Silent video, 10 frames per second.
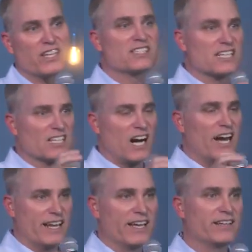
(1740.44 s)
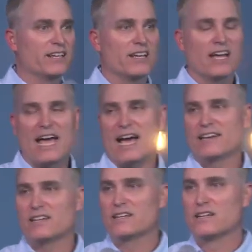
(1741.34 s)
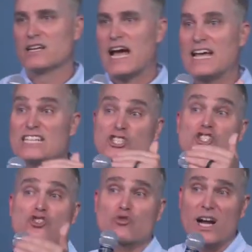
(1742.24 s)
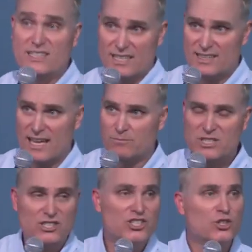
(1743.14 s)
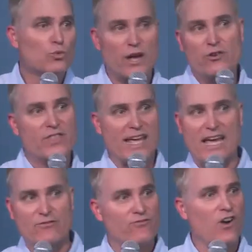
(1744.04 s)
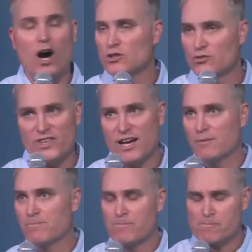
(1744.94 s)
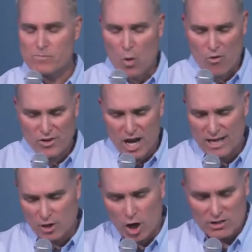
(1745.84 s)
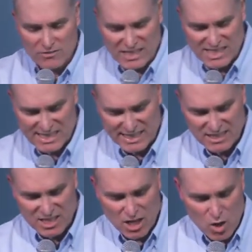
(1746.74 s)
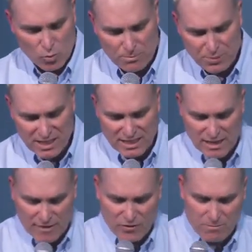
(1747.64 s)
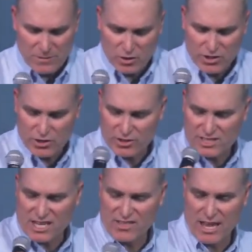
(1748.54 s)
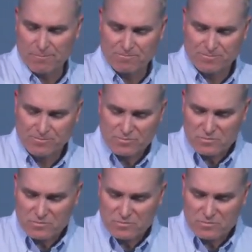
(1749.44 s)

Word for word: the things that God had, had instructed them to do, whether they had followed them or not. All of these things would be familiar to them.